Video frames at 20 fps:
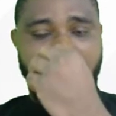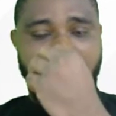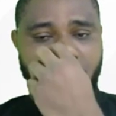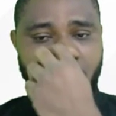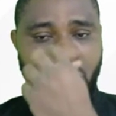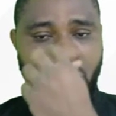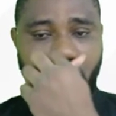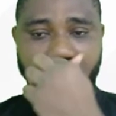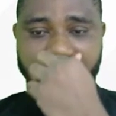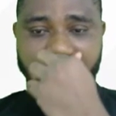
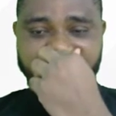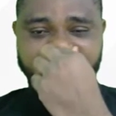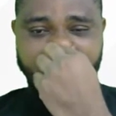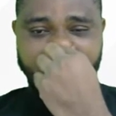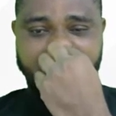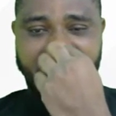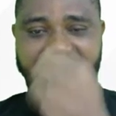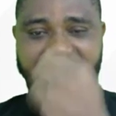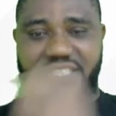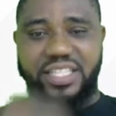So
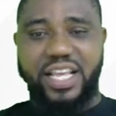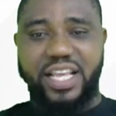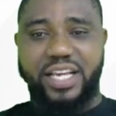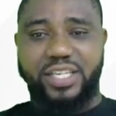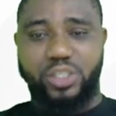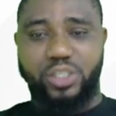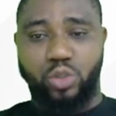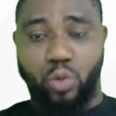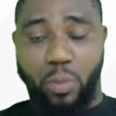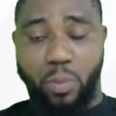if a
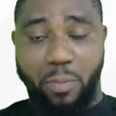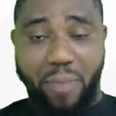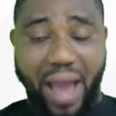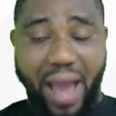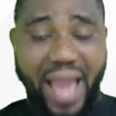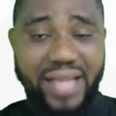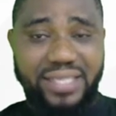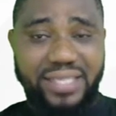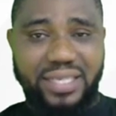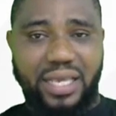snake should
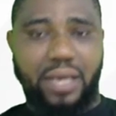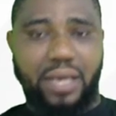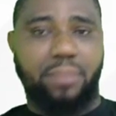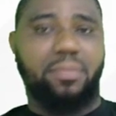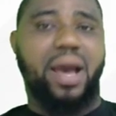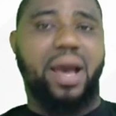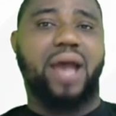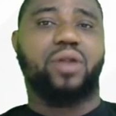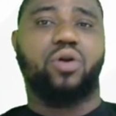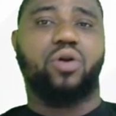bite a
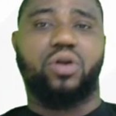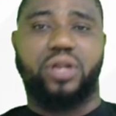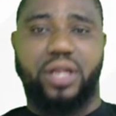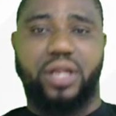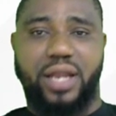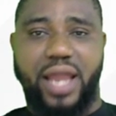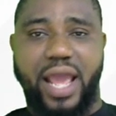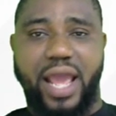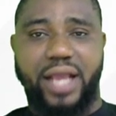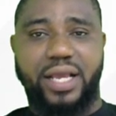man on
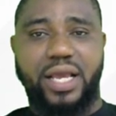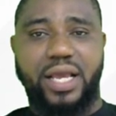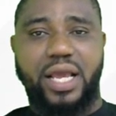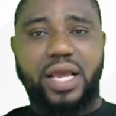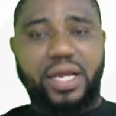the leg,